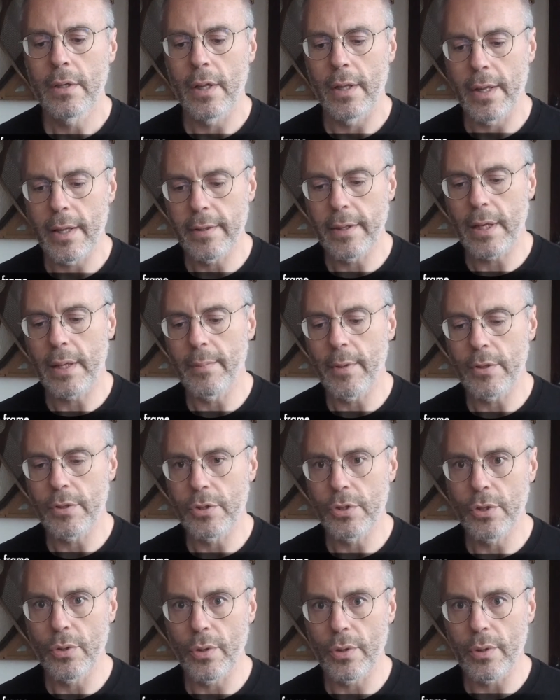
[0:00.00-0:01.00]
And then think
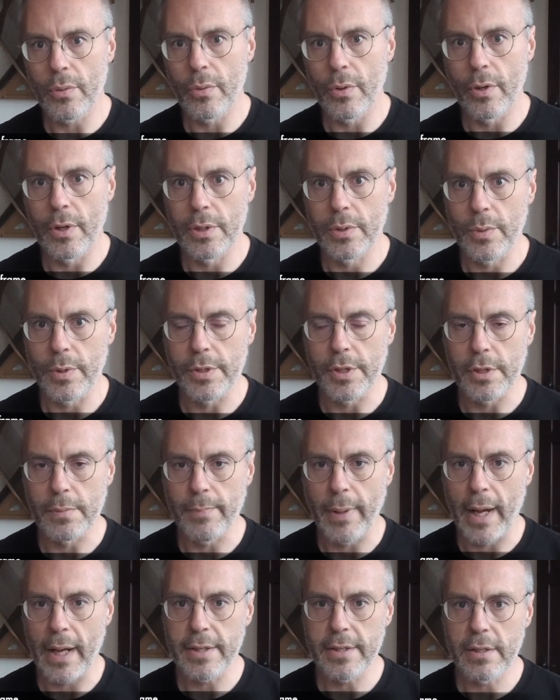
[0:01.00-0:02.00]
about two other words, which is
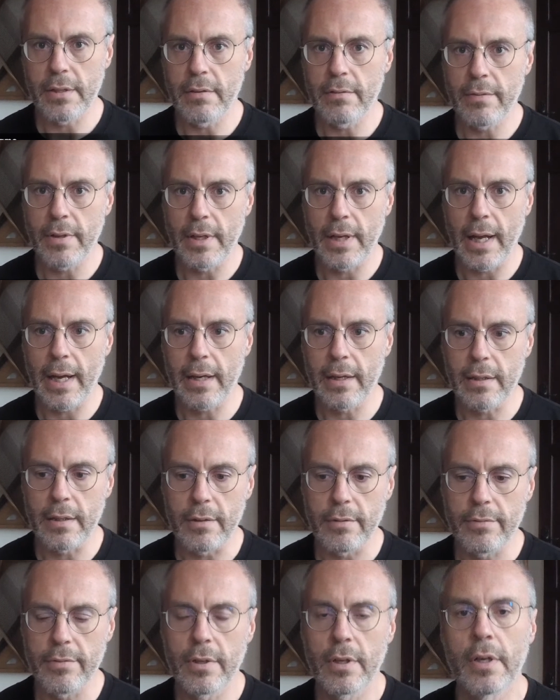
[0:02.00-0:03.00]
passive and
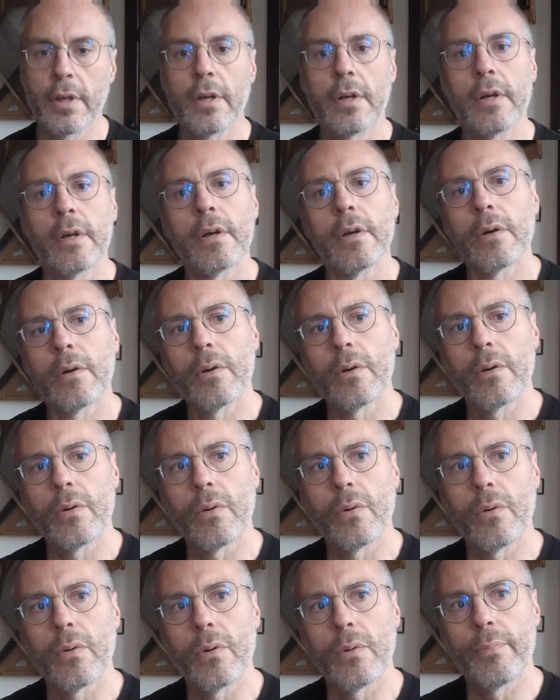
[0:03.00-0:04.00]
active.
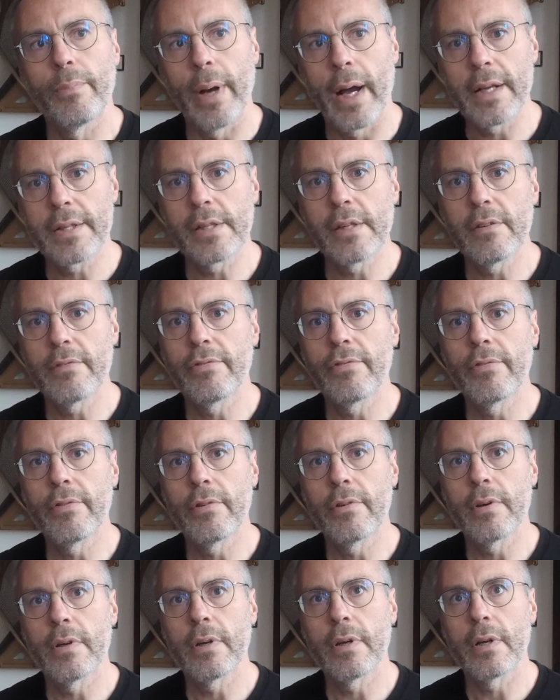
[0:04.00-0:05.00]
Passive
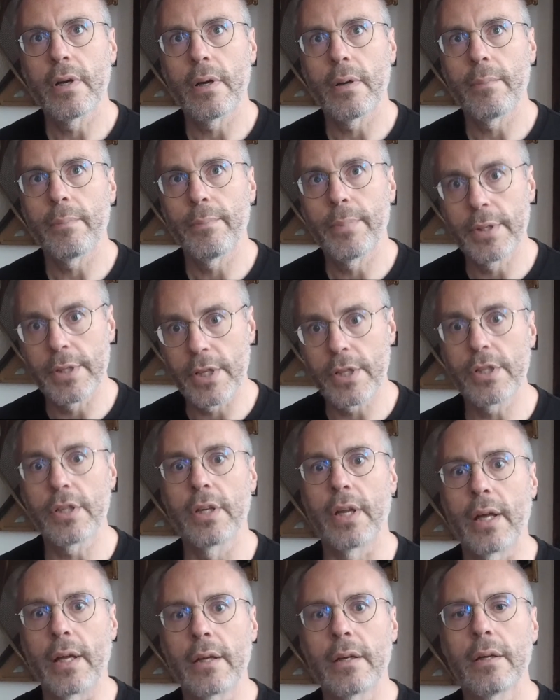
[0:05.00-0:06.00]

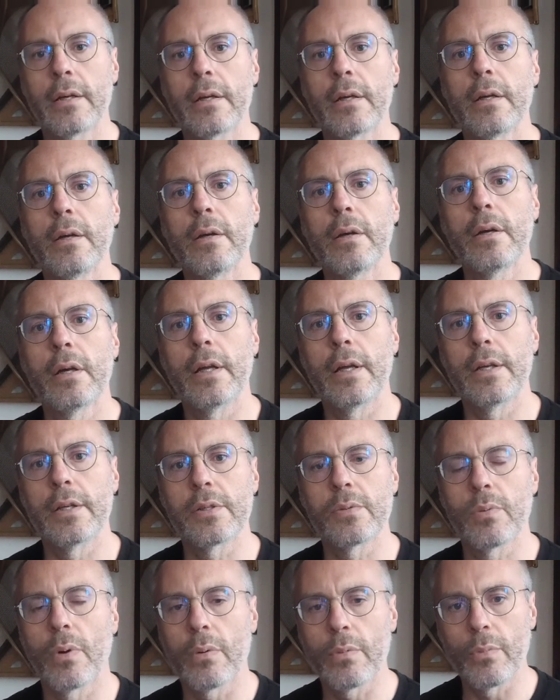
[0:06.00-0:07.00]
positioning
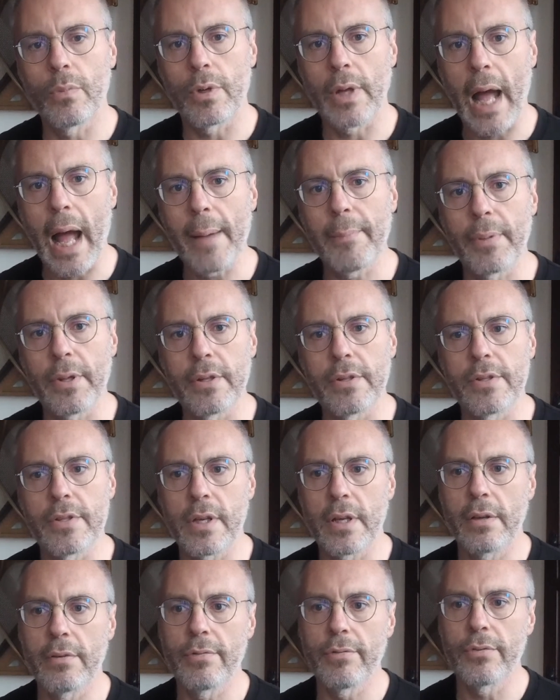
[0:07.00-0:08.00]
is what happens
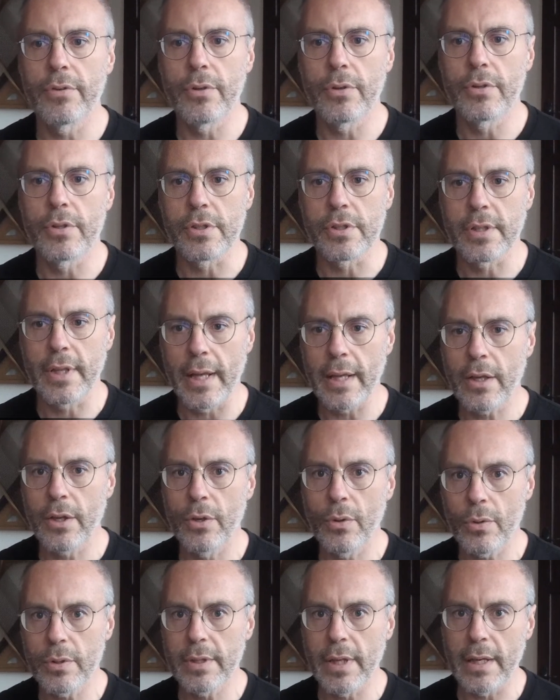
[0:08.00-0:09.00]
if you just
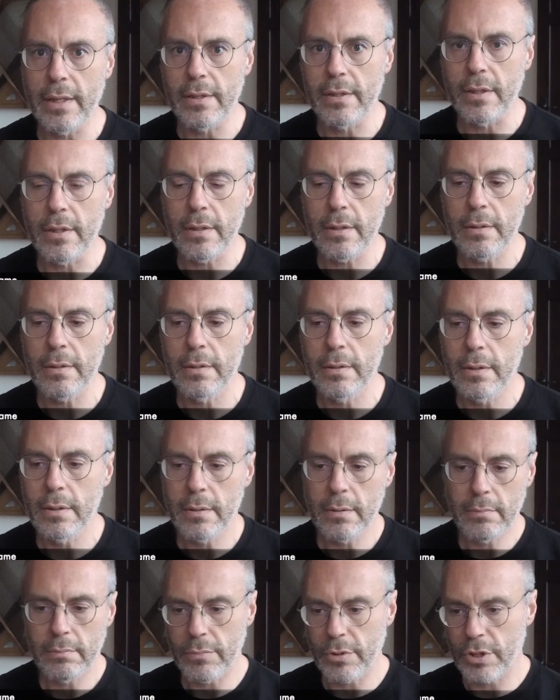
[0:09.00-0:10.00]
take your data,
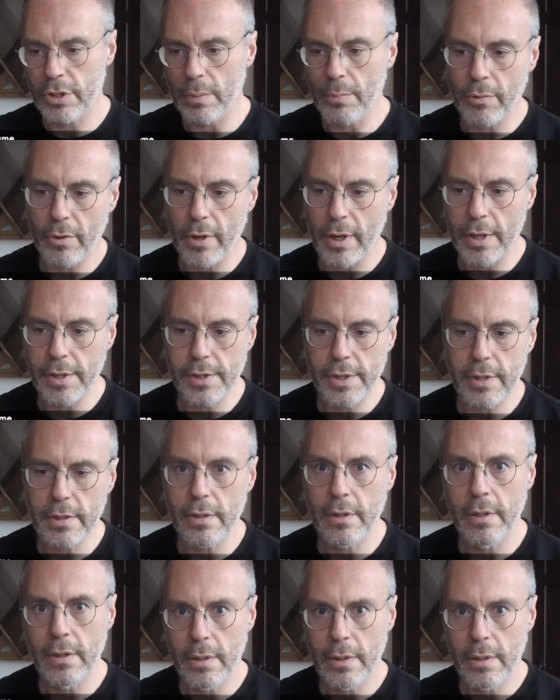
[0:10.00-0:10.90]
summarize it,